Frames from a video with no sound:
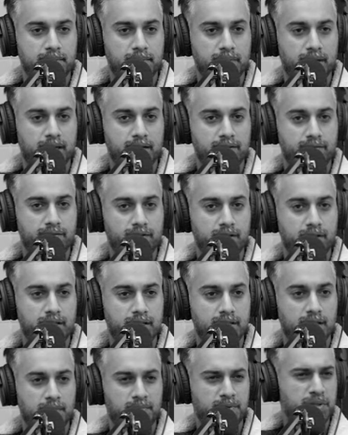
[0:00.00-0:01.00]
my
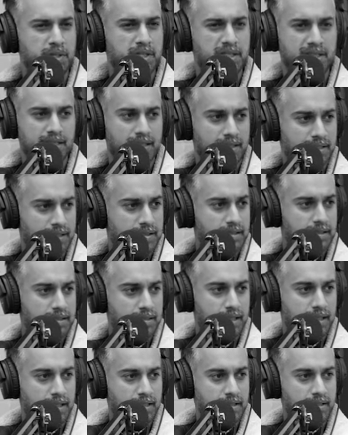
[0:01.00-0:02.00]
first up to year 6
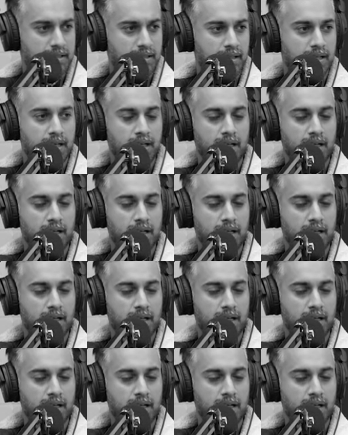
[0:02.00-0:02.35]
there.